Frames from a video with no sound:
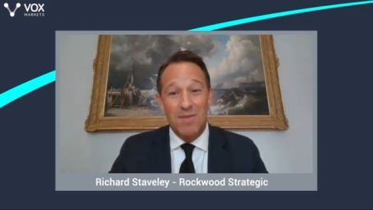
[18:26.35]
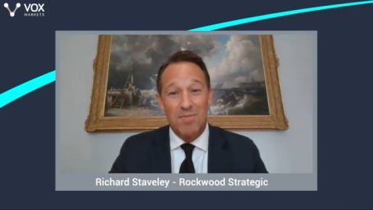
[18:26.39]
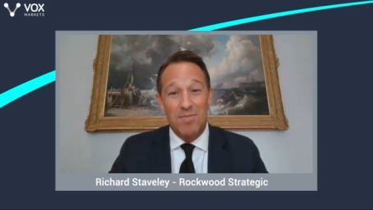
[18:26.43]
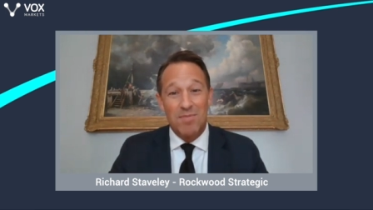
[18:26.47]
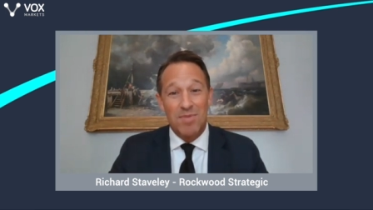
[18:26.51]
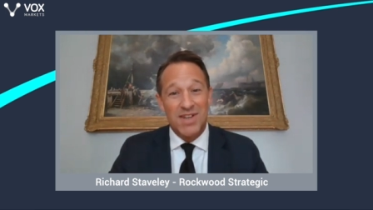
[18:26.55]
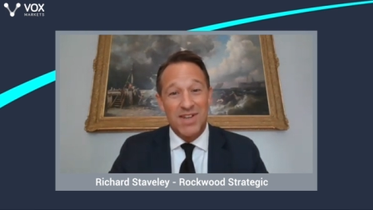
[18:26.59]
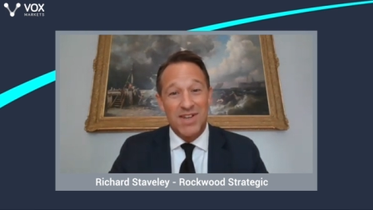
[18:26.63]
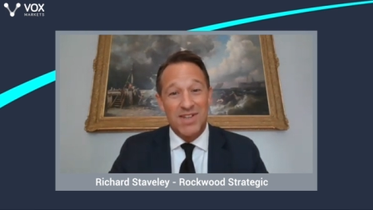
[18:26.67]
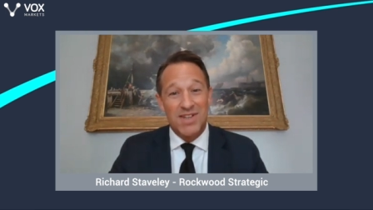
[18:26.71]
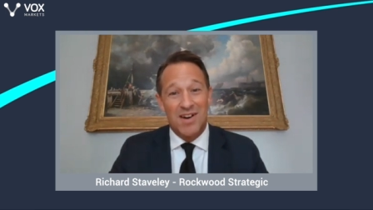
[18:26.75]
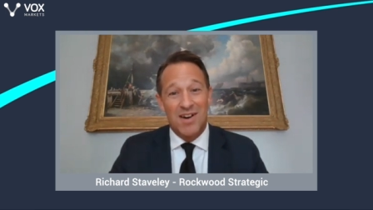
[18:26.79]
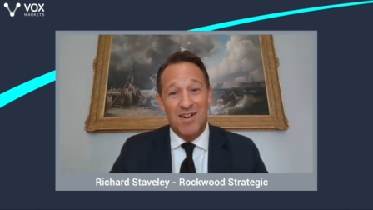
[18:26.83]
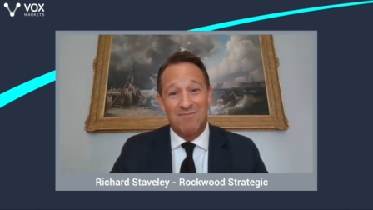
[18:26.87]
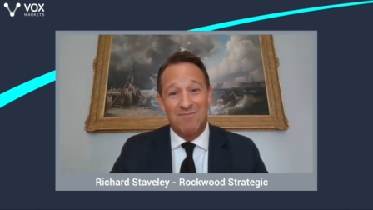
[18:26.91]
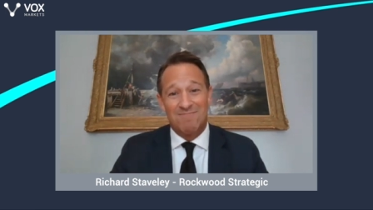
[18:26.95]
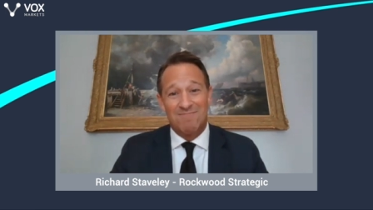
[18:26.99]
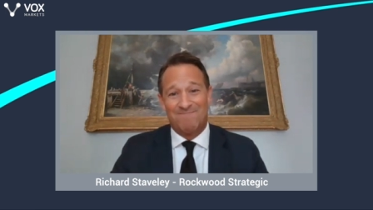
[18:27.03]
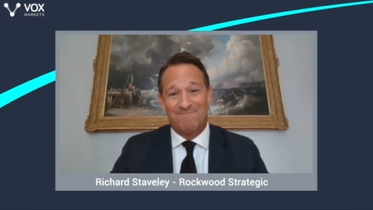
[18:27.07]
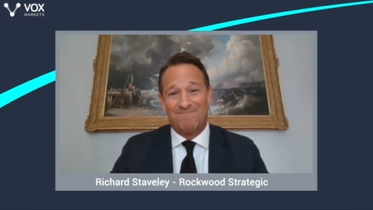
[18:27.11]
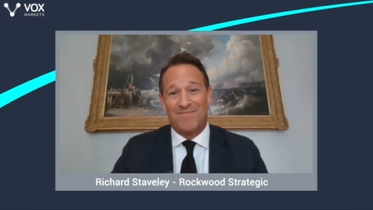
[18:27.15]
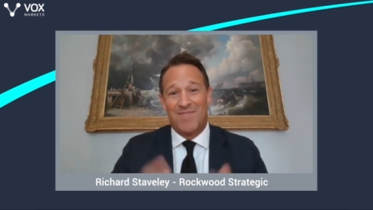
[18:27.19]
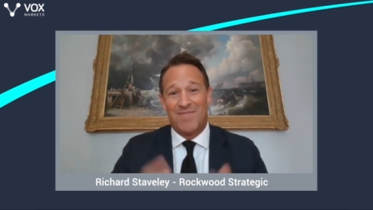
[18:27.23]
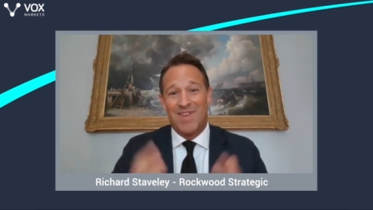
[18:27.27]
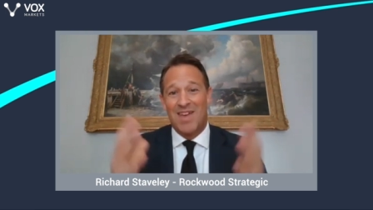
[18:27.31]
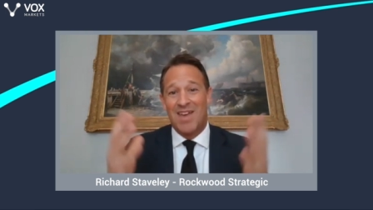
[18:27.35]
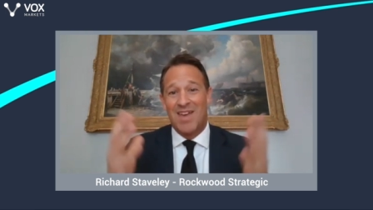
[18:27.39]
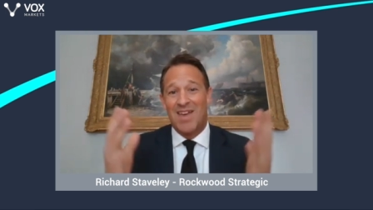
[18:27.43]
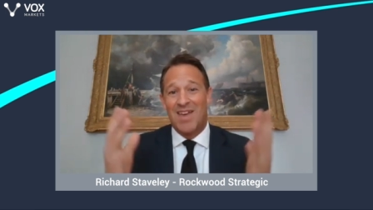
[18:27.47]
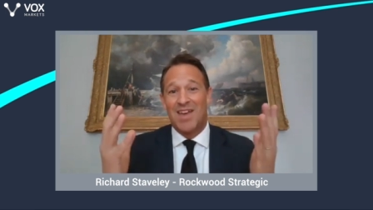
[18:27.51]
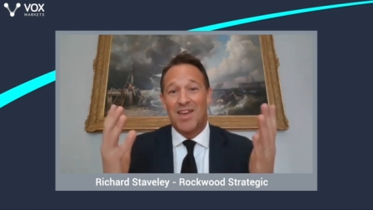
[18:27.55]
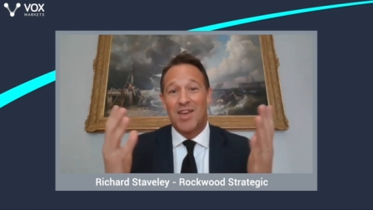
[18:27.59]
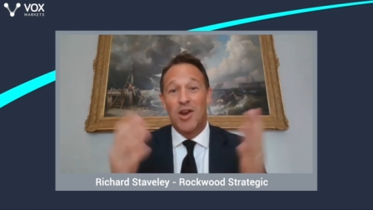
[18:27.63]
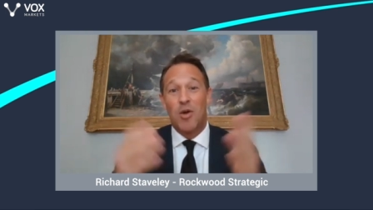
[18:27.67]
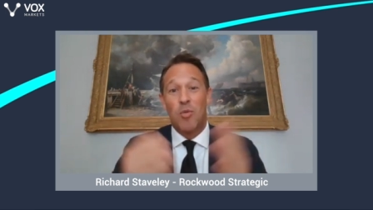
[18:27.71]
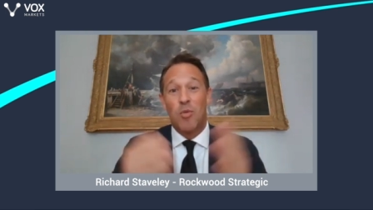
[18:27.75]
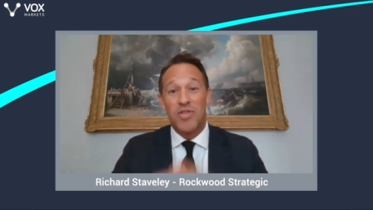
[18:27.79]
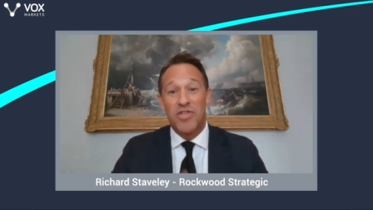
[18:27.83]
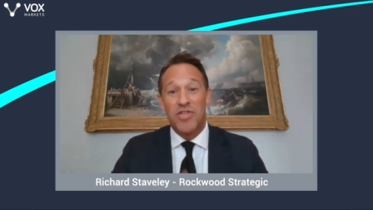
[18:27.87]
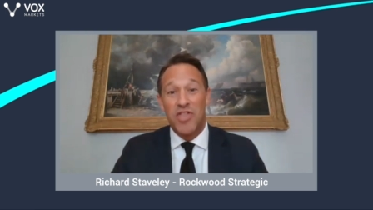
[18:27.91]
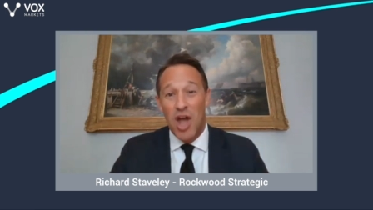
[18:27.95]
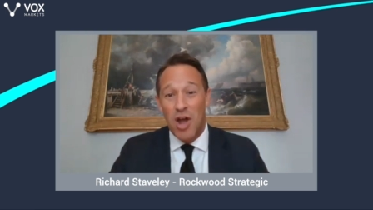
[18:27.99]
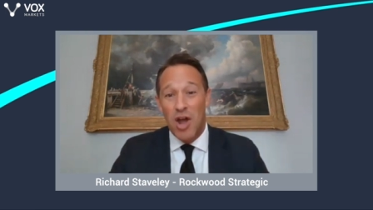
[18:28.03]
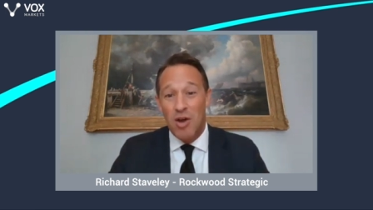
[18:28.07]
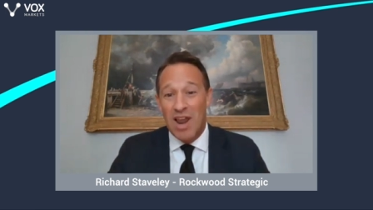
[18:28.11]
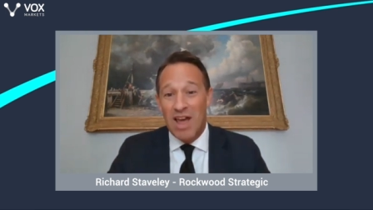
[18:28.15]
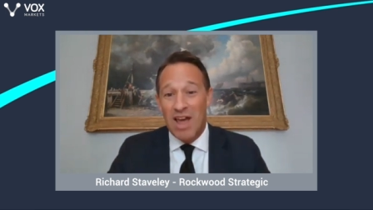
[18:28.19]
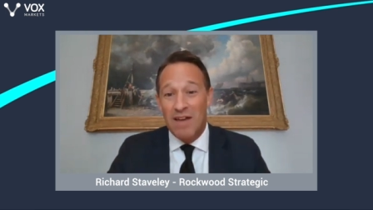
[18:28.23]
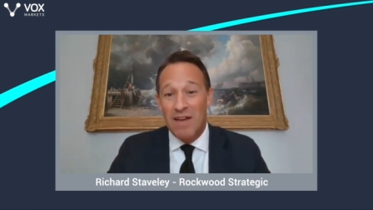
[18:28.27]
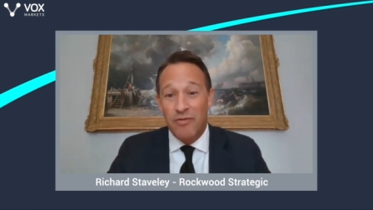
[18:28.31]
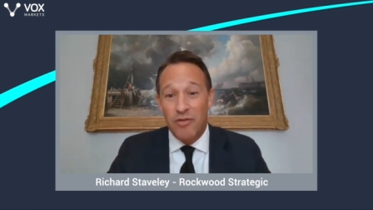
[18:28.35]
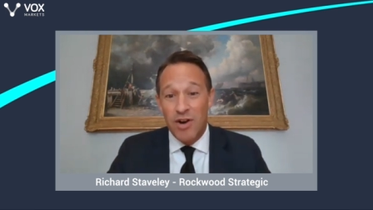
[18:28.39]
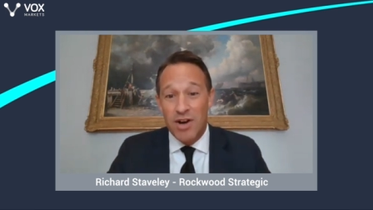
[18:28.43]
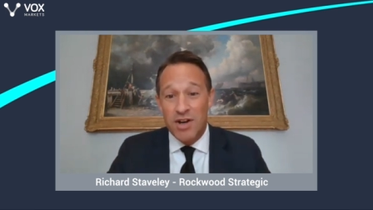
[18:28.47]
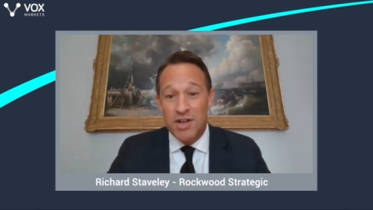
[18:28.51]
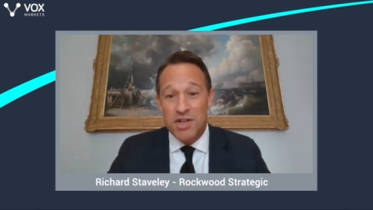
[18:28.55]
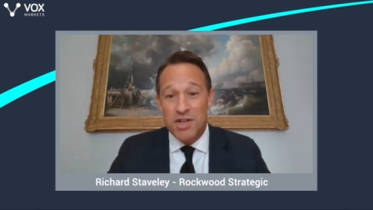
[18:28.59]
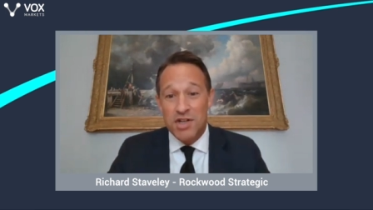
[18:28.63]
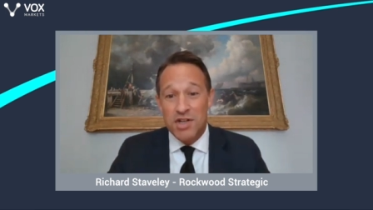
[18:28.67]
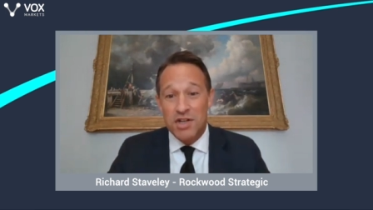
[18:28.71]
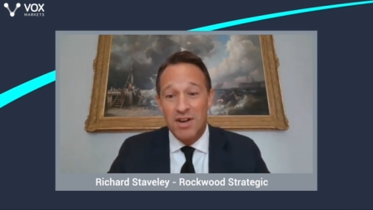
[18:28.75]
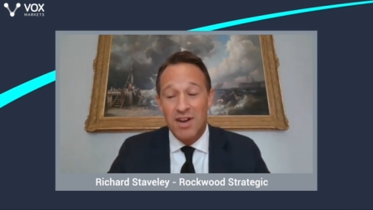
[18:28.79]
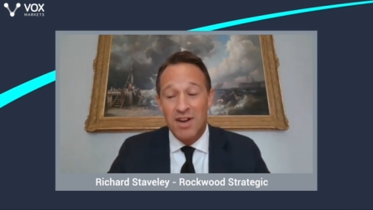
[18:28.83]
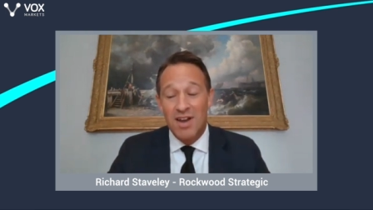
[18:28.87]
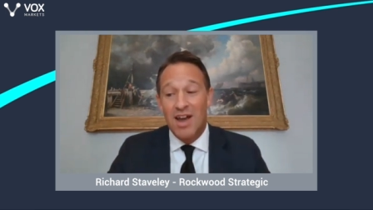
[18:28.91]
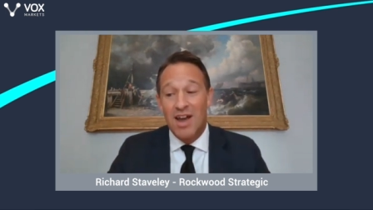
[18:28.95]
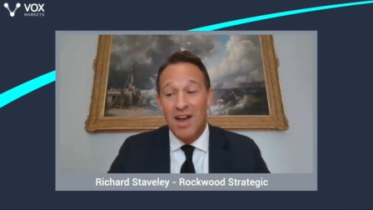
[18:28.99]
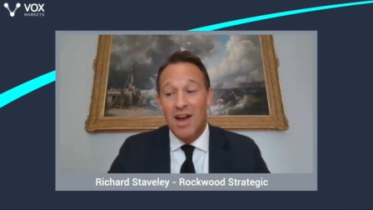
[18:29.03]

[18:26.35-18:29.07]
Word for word: EBITDA, you know, with no leverage.